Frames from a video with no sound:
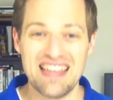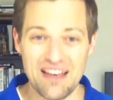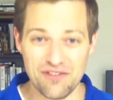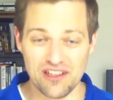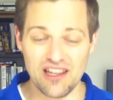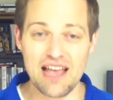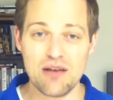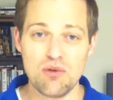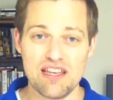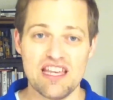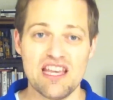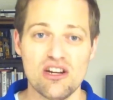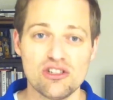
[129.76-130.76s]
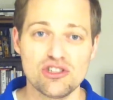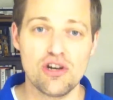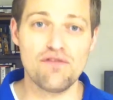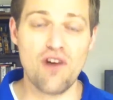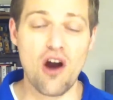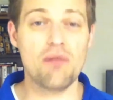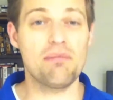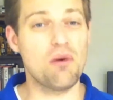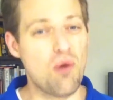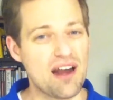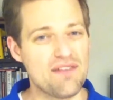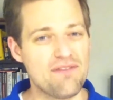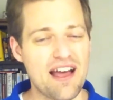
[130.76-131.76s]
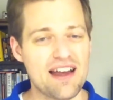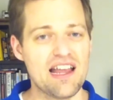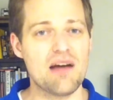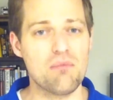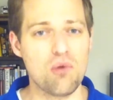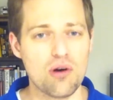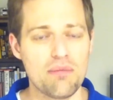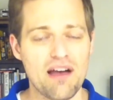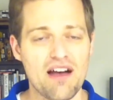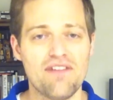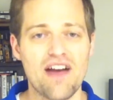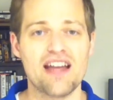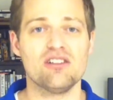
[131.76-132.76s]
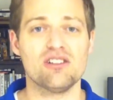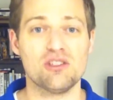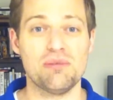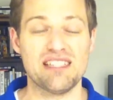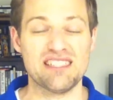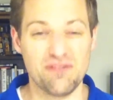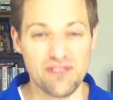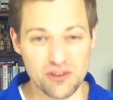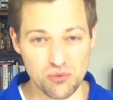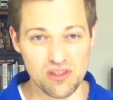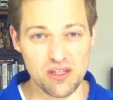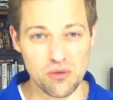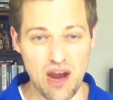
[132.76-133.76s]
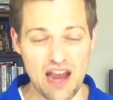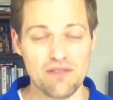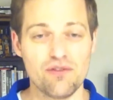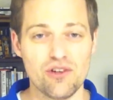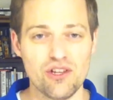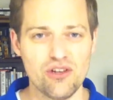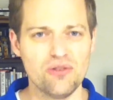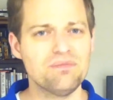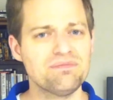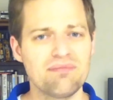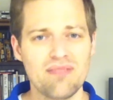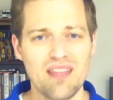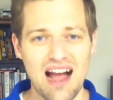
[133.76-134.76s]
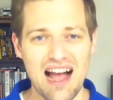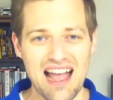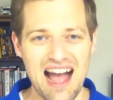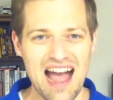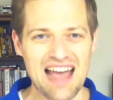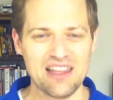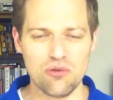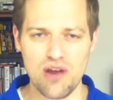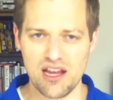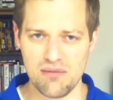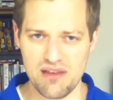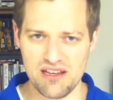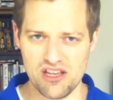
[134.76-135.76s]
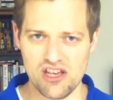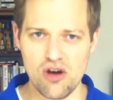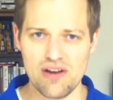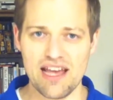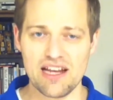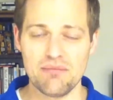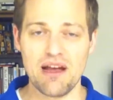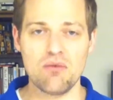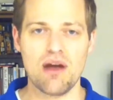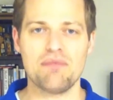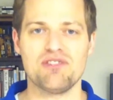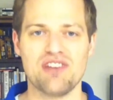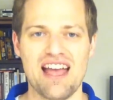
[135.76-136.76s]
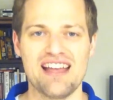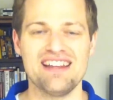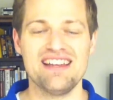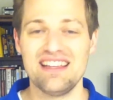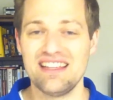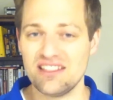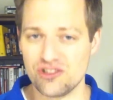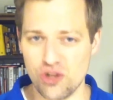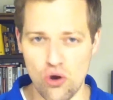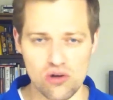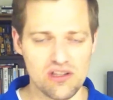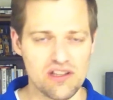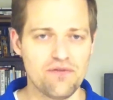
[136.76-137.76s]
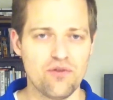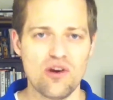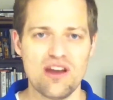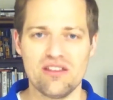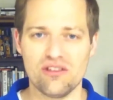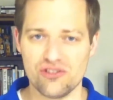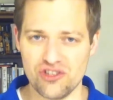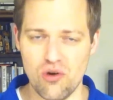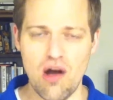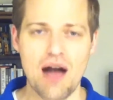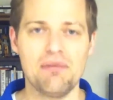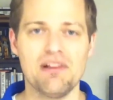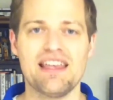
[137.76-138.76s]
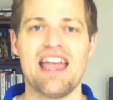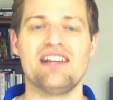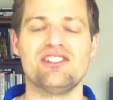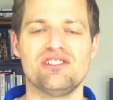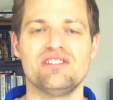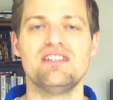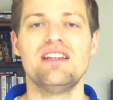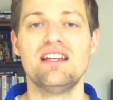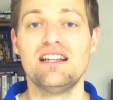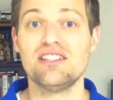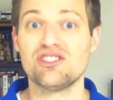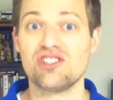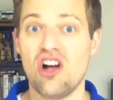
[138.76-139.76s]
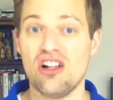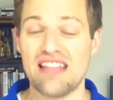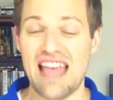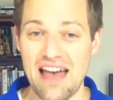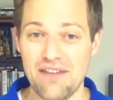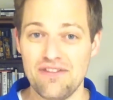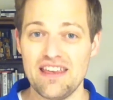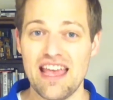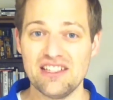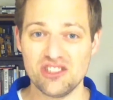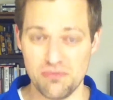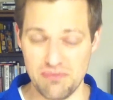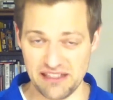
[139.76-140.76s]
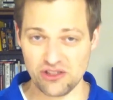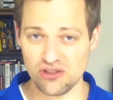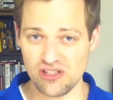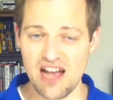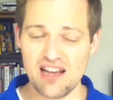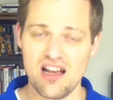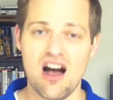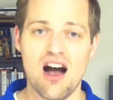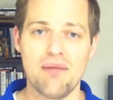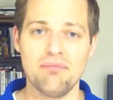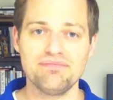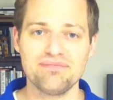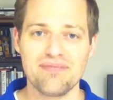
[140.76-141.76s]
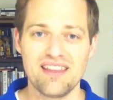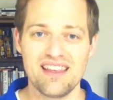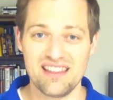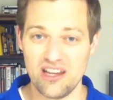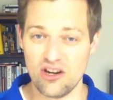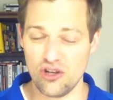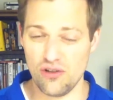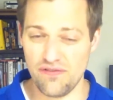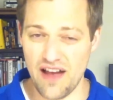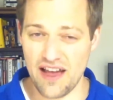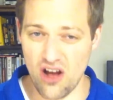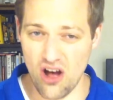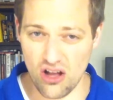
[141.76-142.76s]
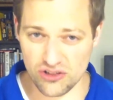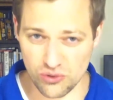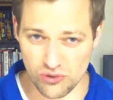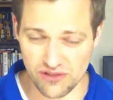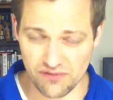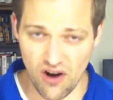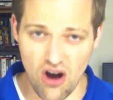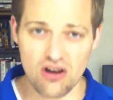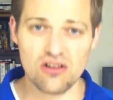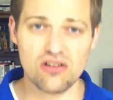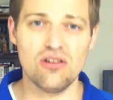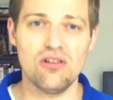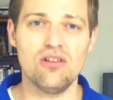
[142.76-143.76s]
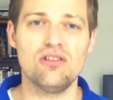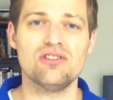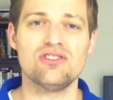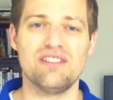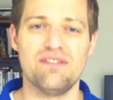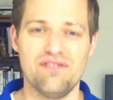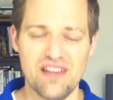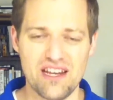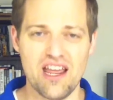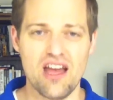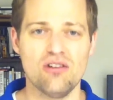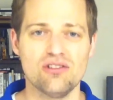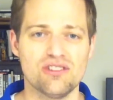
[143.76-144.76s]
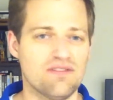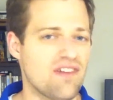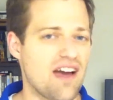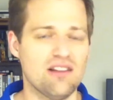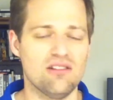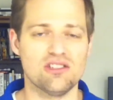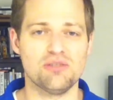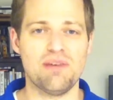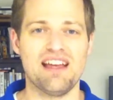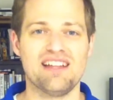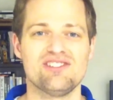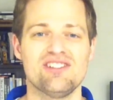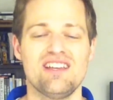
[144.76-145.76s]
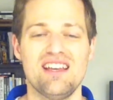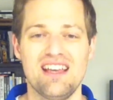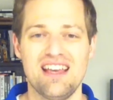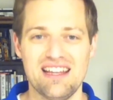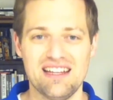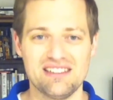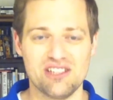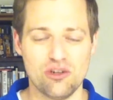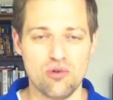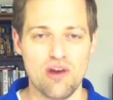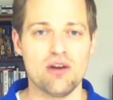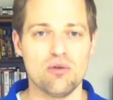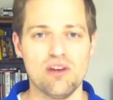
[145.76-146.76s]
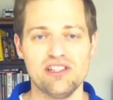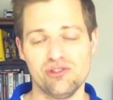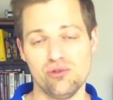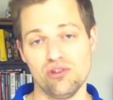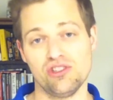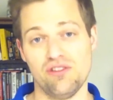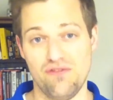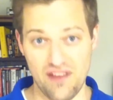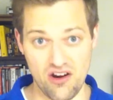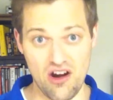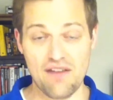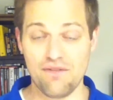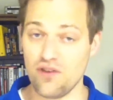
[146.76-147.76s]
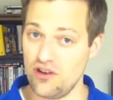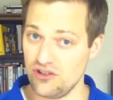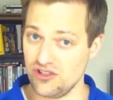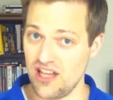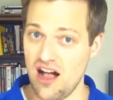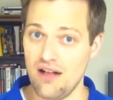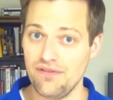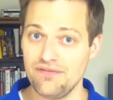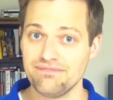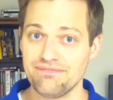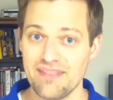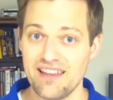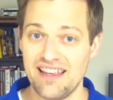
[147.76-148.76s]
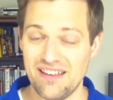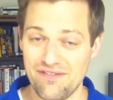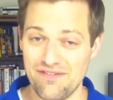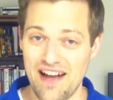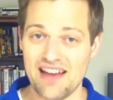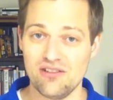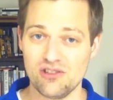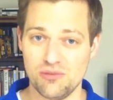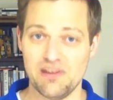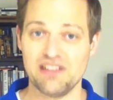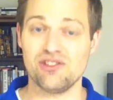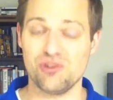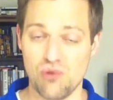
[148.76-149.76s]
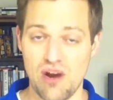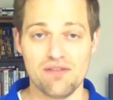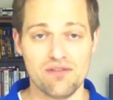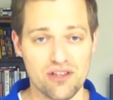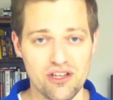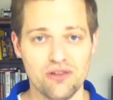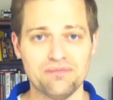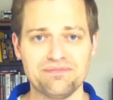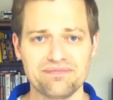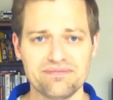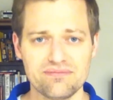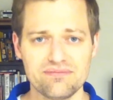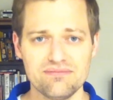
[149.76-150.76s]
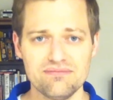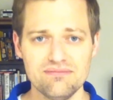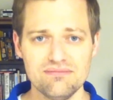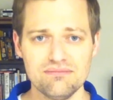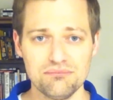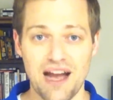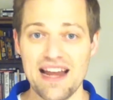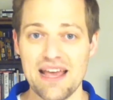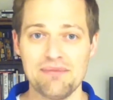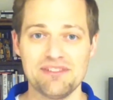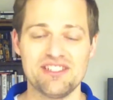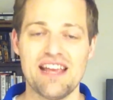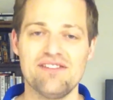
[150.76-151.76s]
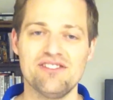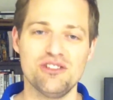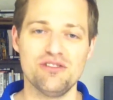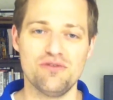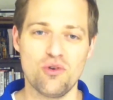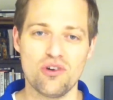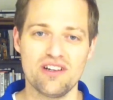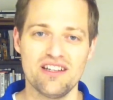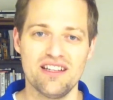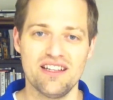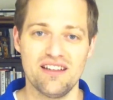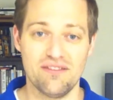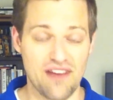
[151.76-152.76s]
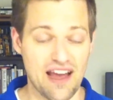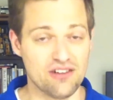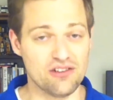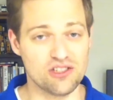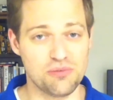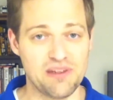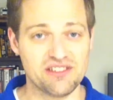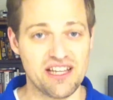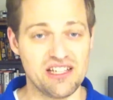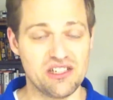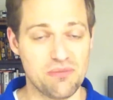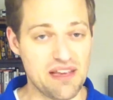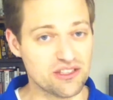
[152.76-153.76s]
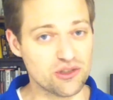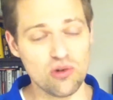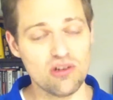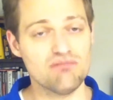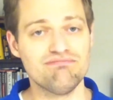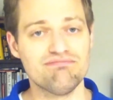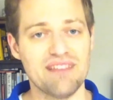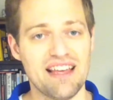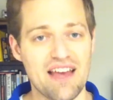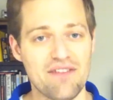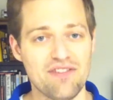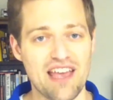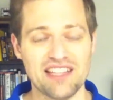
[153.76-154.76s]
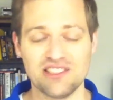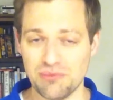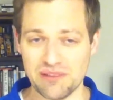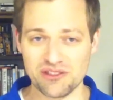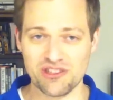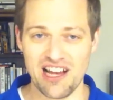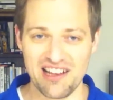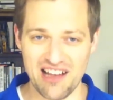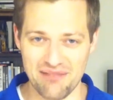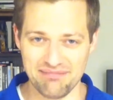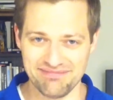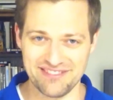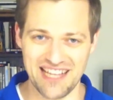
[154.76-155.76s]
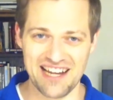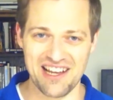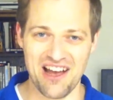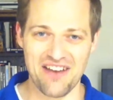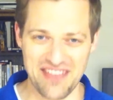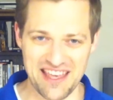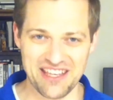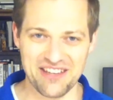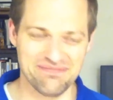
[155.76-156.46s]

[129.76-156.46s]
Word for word: If you like what you hear so far but want to find out more about final expense, if it's really right for you, I highly recommend you go down to my website. It's totally free. There's no obligation. It's called fee agent mentor dot com. There you'll find all sorts of articles and videos on final expense, and it's a great resource to figure out for yourself if final expense is right for you. My name is David Duford, Final Expense Agent Mentor at fee agent mentor dot com. Signing off. Thank